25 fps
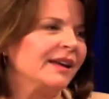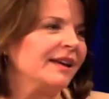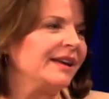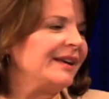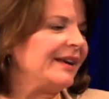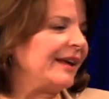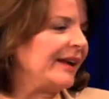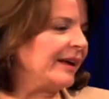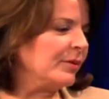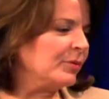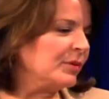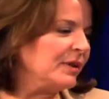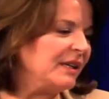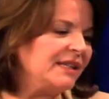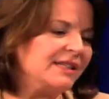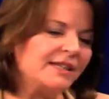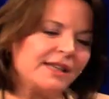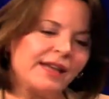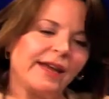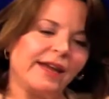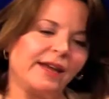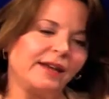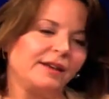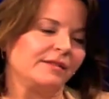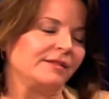When he's
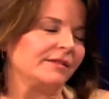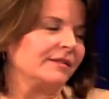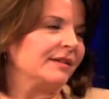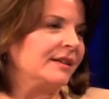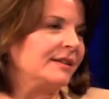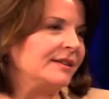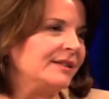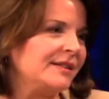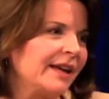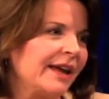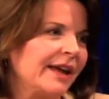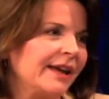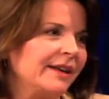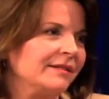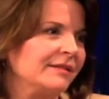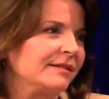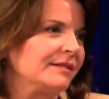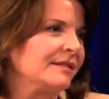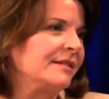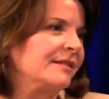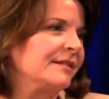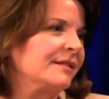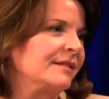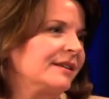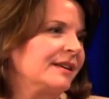8 and 10,
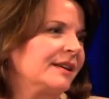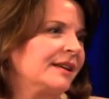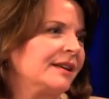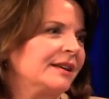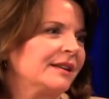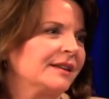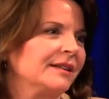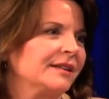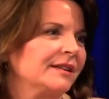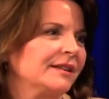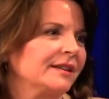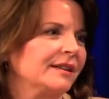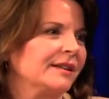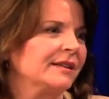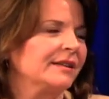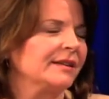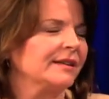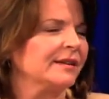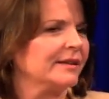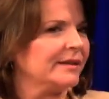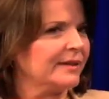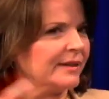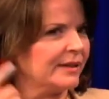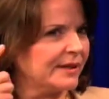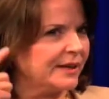
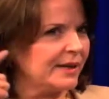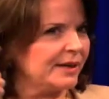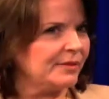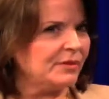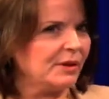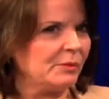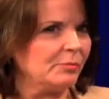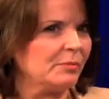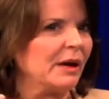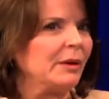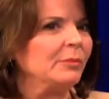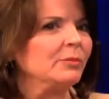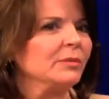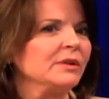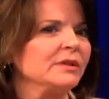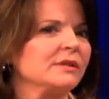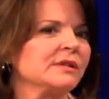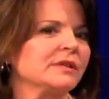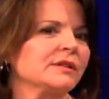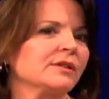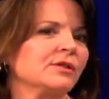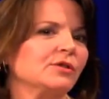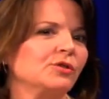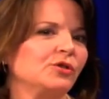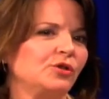and that he remembers
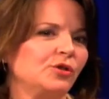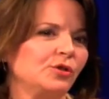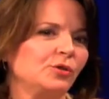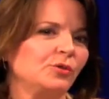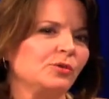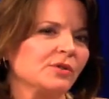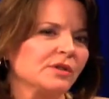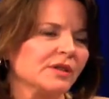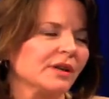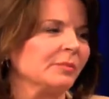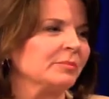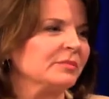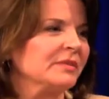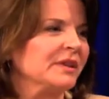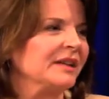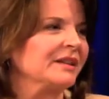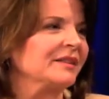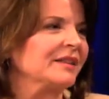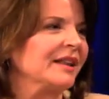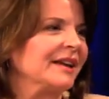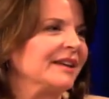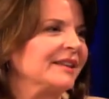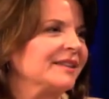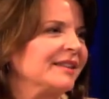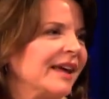to do something
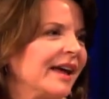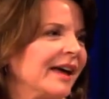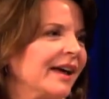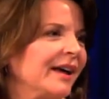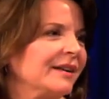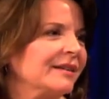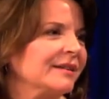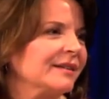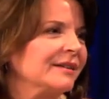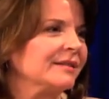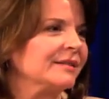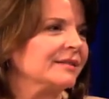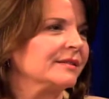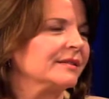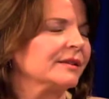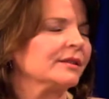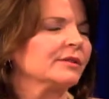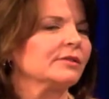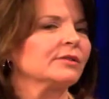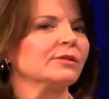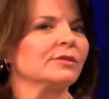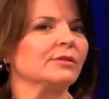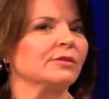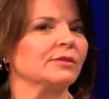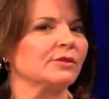like that and say,
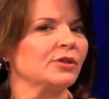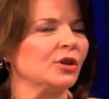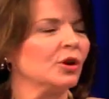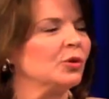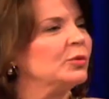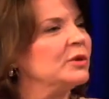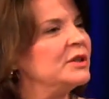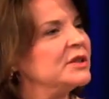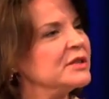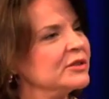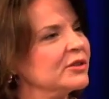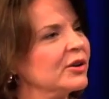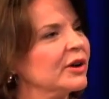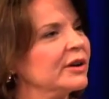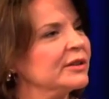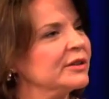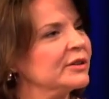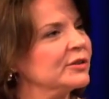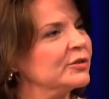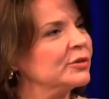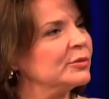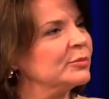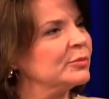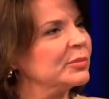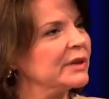oh, no, he's not in a
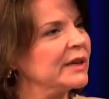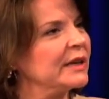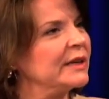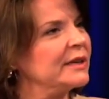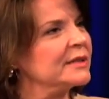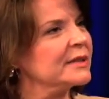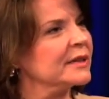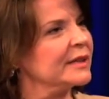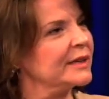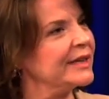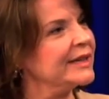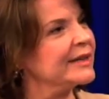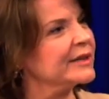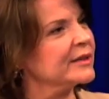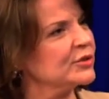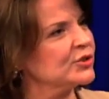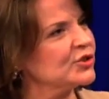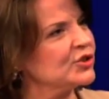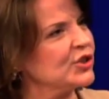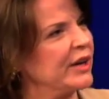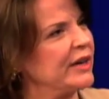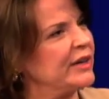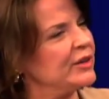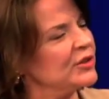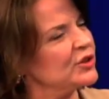good place, and he can
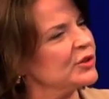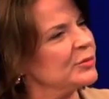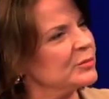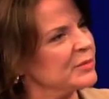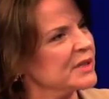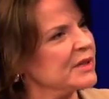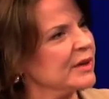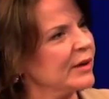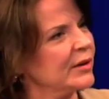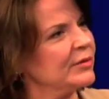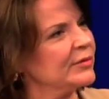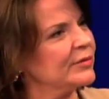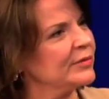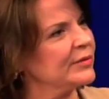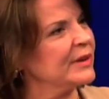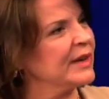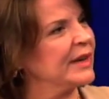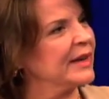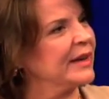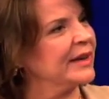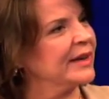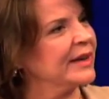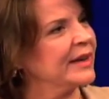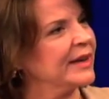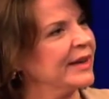change himself
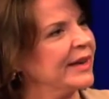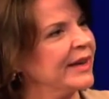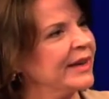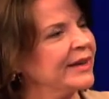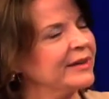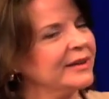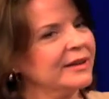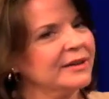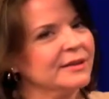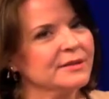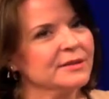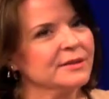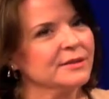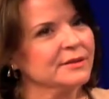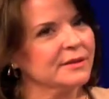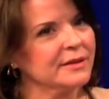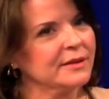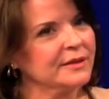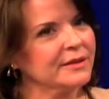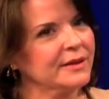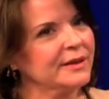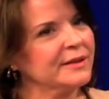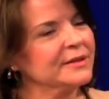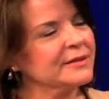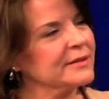and
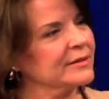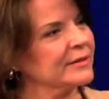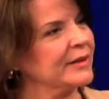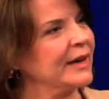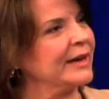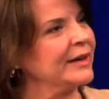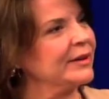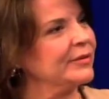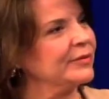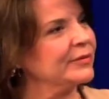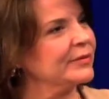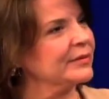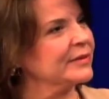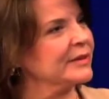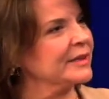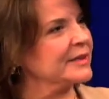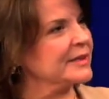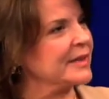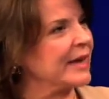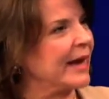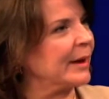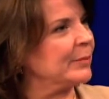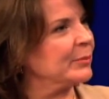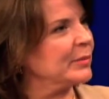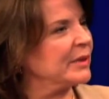his life and his
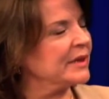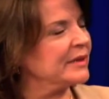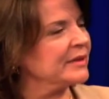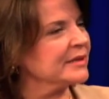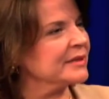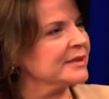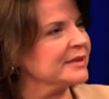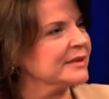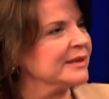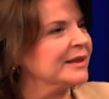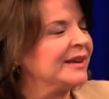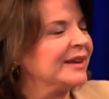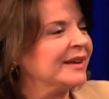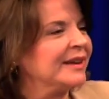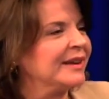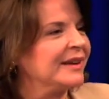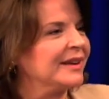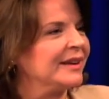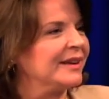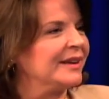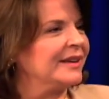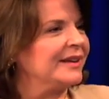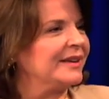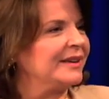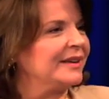happiness,
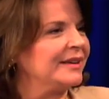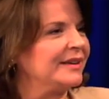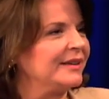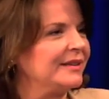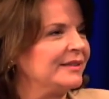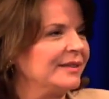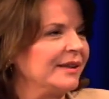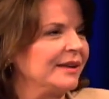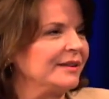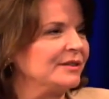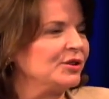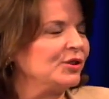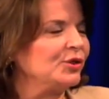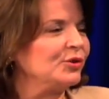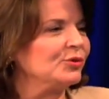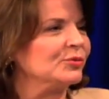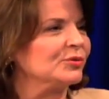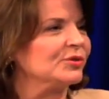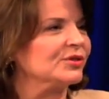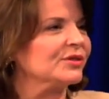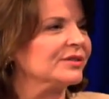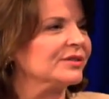that's huge.